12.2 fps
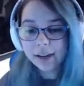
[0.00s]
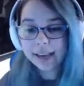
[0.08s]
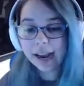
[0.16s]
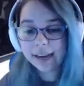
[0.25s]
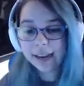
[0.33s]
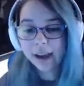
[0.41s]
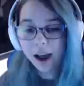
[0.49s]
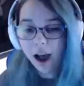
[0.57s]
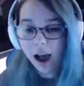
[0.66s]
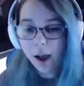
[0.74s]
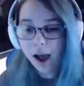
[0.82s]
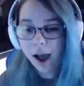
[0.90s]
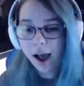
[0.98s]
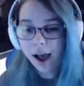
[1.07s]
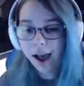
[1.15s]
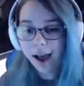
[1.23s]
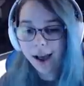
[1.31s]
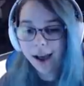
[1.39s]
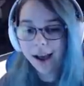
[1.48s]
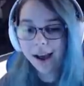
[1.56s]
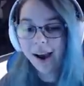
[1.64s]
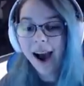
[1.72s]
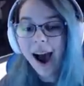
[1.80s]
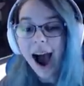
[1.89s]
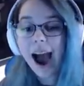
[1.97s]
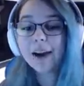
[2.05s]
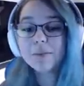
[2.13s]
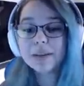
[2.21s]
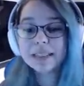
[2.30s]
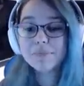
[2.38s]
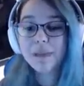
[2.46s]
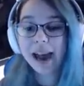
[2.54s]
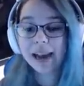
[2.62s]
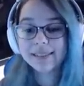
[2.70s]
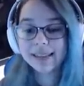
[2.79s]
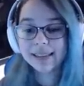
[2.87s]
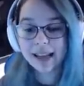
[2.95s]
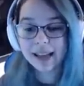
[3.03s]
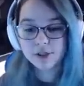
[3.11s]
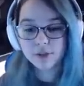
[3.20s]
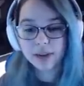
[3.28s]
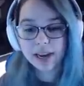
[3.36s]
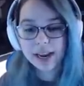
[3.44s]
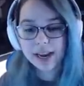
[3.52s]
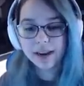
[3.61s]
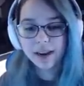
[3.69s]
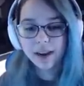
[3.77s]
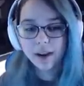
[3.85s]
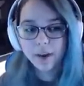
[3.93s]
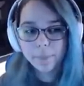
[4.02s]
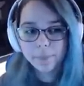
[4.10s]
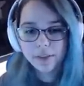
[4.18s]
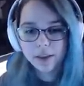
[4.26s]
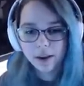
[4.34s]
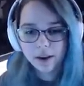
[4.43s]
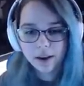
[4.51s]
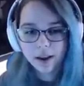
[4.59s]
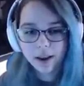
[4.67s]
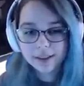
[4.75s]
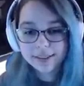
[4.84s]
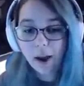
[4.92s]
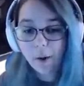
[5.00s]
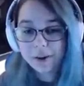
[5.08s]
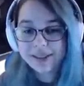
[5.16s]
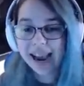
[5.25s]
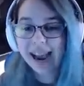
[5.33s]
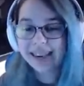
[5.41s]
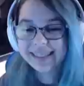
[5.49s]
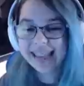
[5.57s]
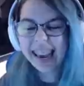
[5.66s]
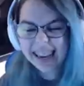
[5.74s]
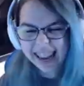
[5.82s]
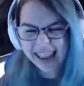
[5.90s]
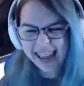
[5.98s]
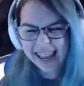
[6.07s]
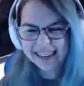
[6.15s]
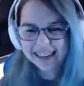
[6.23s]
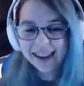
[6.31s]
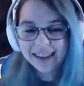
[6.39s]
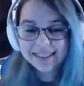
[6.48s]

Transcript: Get him. Go. I almost backed into that tree. Ah, no, Chad, get in!